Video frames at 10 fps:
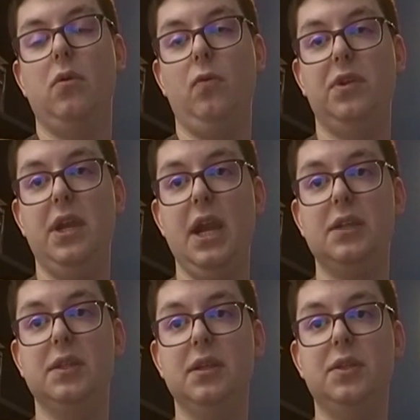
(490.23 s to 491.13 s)
With an
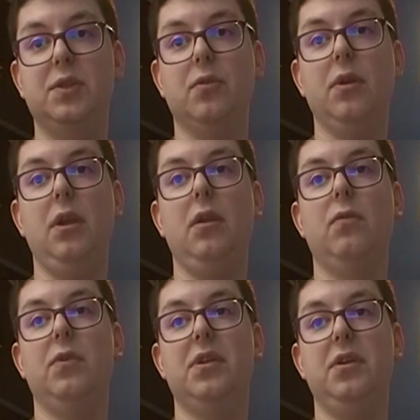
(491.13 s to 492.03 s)
excellent story,
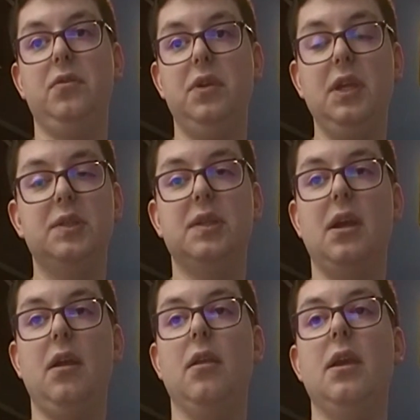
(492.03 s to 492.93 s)
with a unique
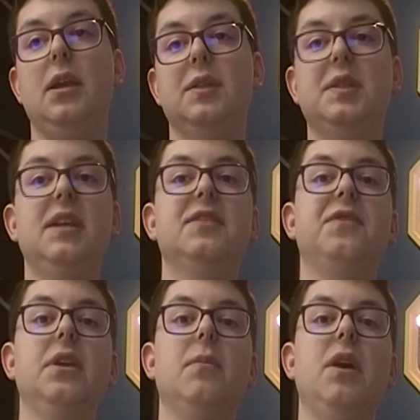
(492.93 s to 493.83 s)
style, and a
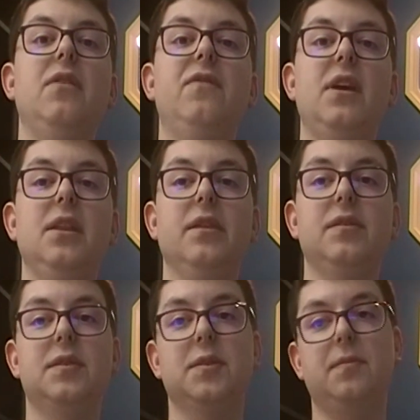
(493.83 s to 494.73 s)
satisfying amount of
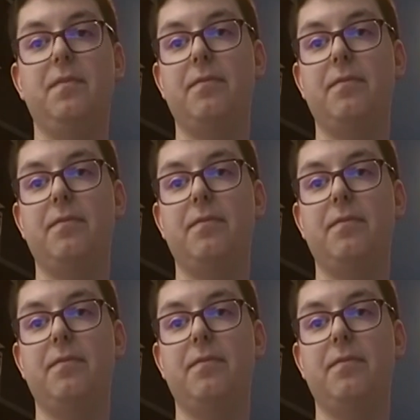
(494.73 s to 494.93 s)
violence.